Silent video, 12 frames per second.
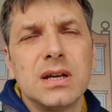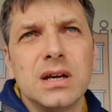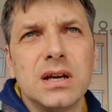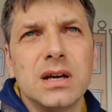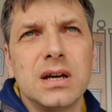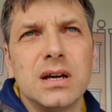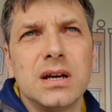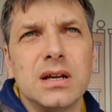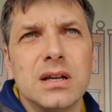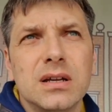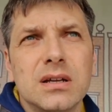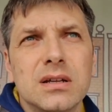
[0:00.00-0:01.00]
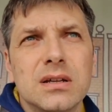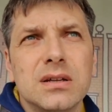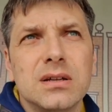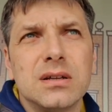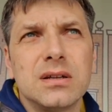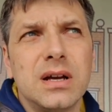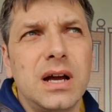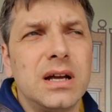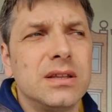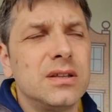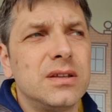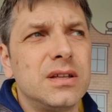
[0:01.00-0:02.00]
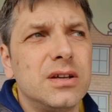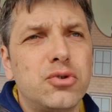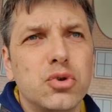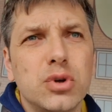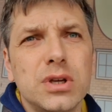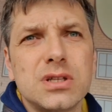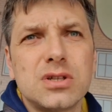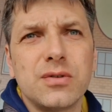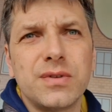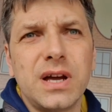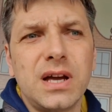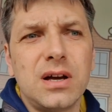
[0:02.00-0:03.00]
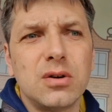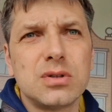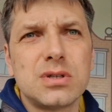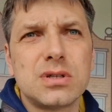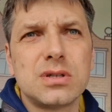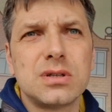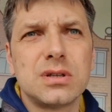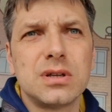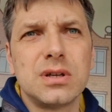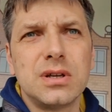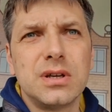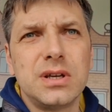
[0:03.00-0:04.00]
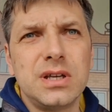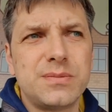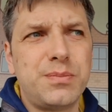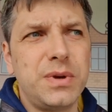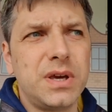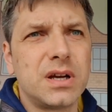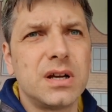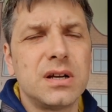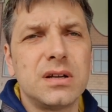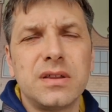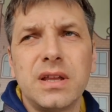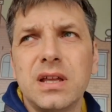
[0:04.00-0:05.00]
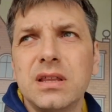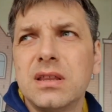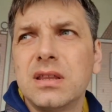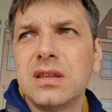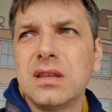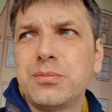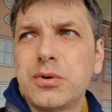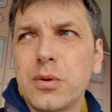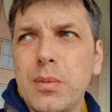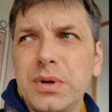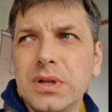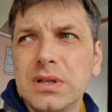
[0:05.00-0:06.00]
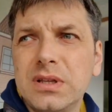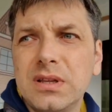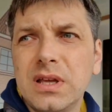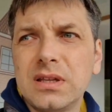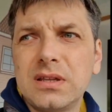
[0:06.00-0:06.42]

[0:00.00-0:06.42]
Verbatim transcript: uh, under the ruins of the house is bigger than the probability that